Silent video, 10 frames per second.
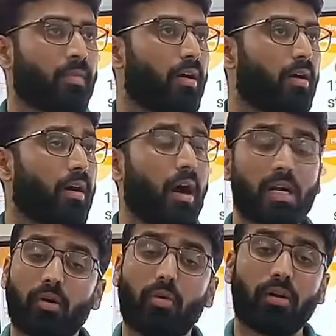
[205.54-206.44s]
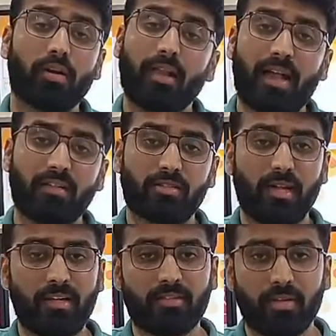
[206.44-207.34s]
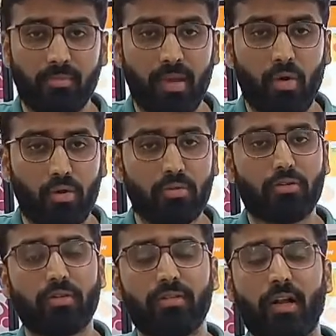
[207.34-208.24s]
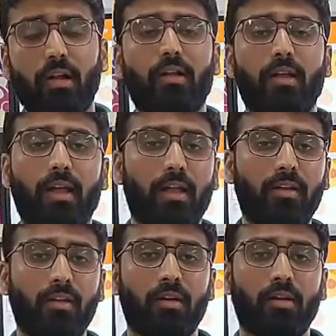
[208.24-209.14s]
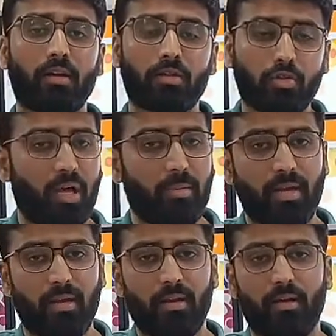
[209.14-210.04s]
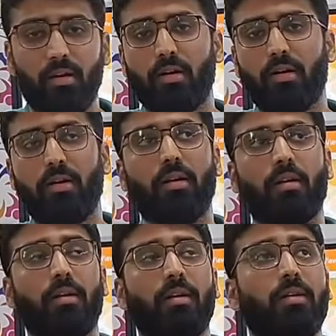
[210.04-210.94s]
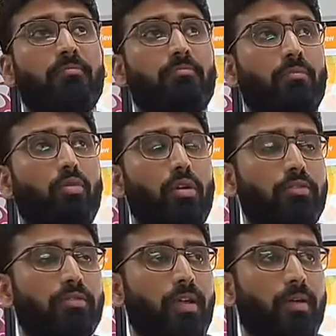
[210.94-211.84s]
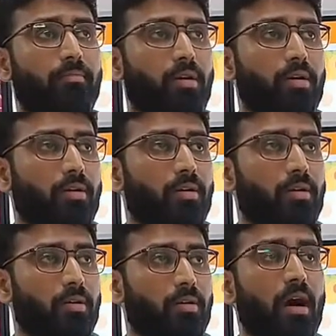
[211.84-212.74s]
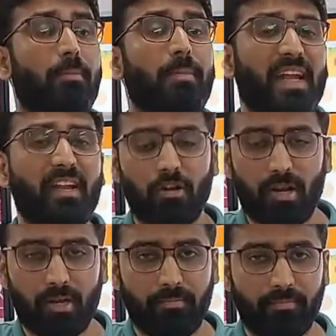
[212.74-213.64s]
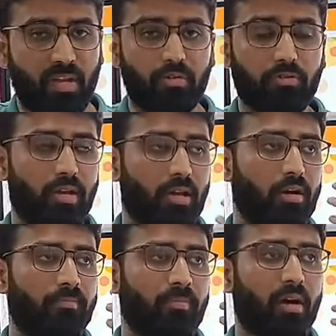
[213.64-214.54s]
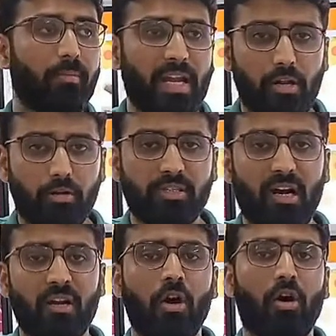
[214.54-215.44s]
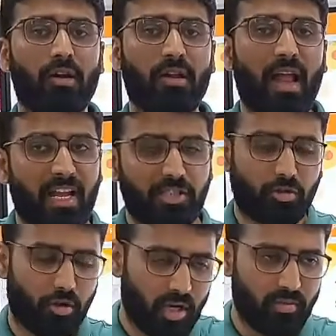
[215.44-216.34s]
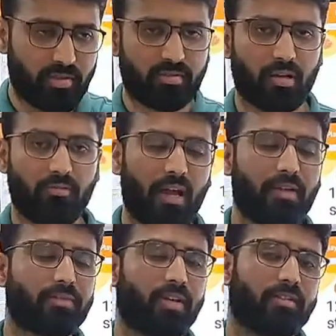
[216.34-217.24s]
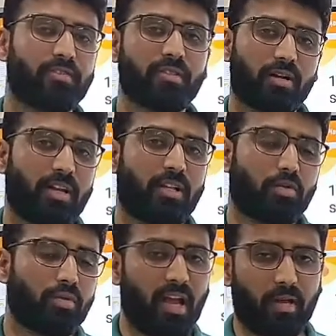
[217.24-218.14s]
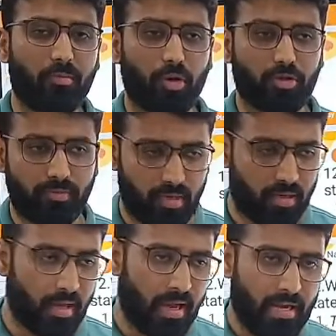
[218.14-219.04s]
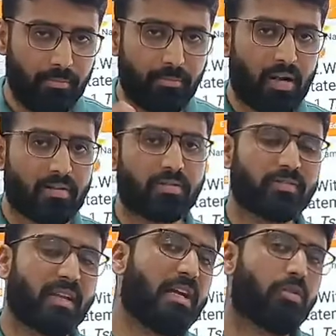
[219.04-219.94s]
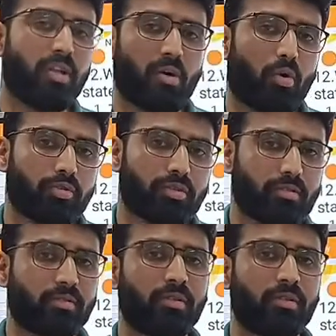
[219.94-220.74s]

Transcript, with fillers: Uh, underwater landslides may also result in tsunami. Uh, what do you say? Uh, a meteorite uh, sorry, uh, a meteor shower or an asteroid which survives its journey through the atmosphere and plunges into the oceans